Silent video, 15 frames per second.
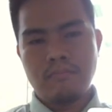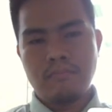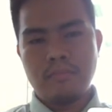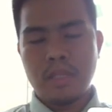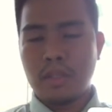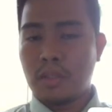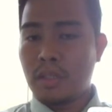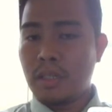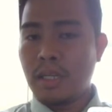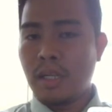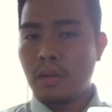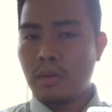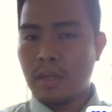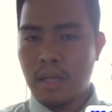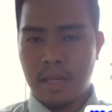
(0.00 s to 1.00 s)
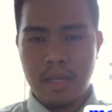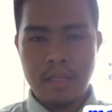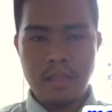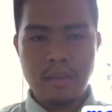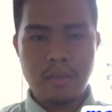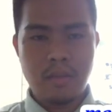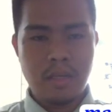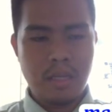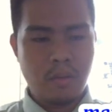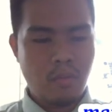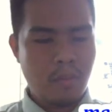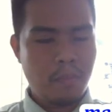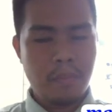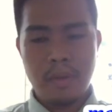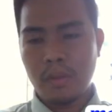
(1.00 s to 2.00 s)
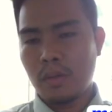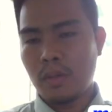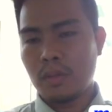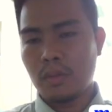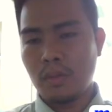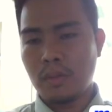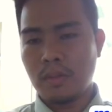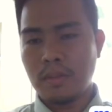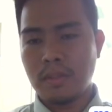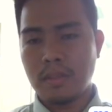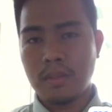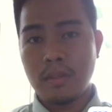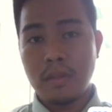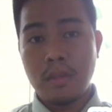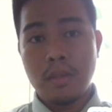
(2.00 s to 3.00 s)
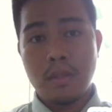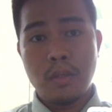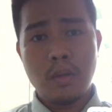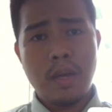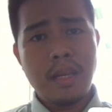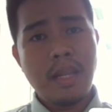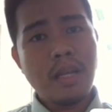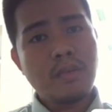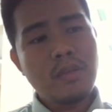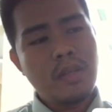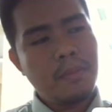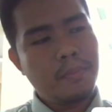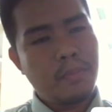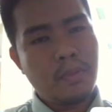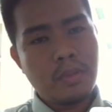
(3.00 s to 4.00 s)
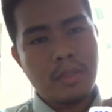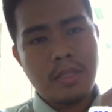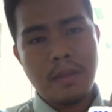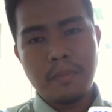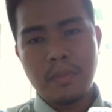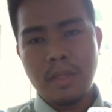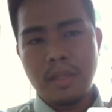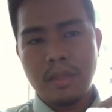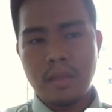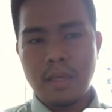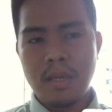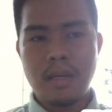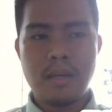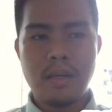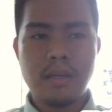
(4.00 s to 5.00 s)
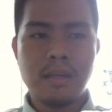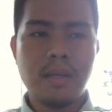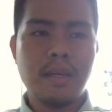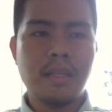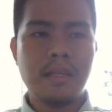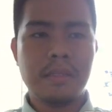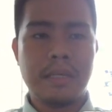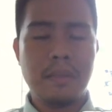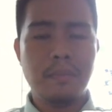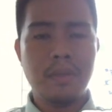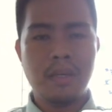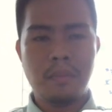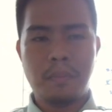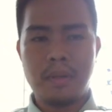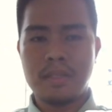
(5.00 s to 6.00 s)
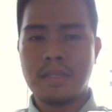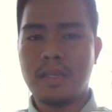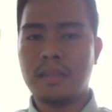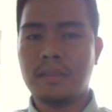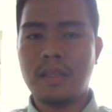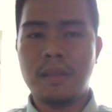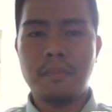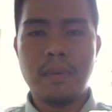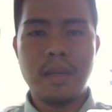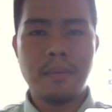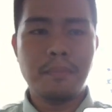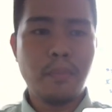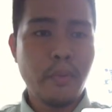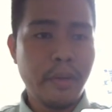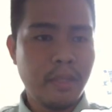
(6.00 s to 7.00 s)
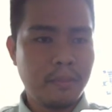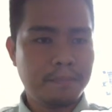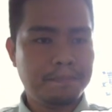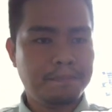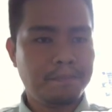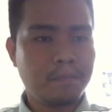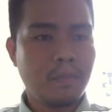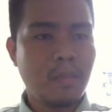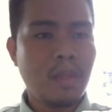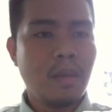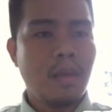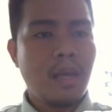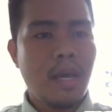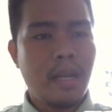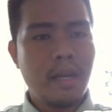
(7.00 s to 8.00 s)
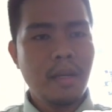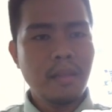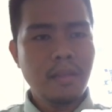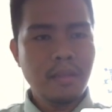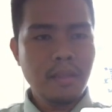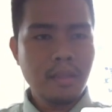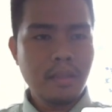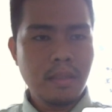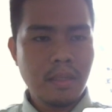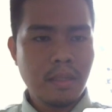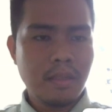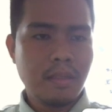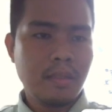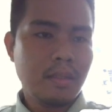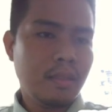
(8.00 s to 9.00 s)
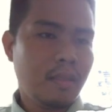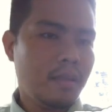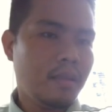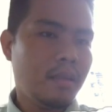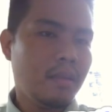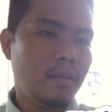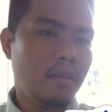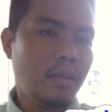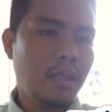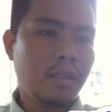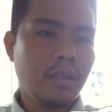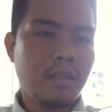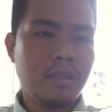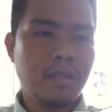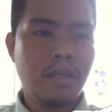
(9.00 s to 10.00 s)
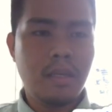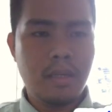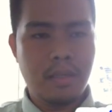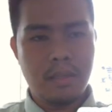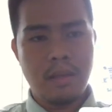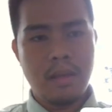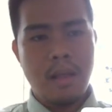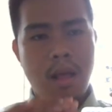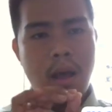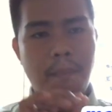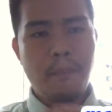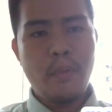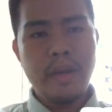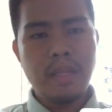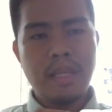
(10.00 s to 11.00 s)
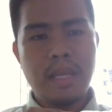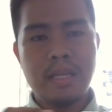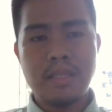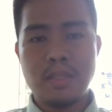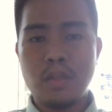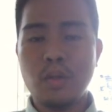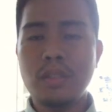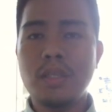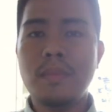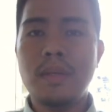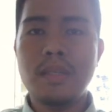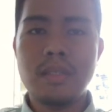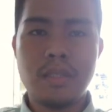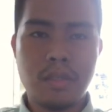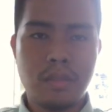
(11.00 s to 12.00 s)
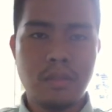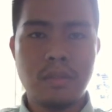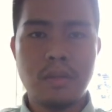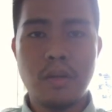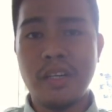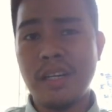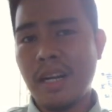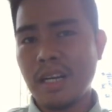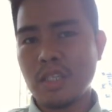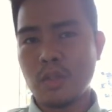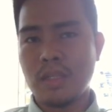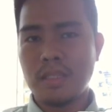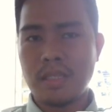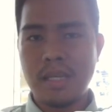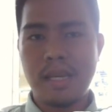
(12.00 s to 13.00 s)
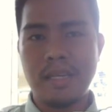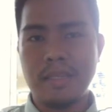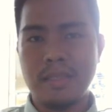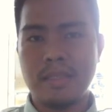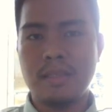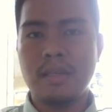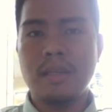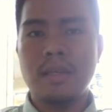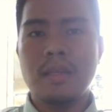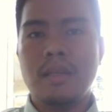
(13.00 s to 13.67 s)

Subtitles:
material on hand or equipment or tools, you can actually put something there and can be represented by a point. Another details here, a point has no dimension or actual size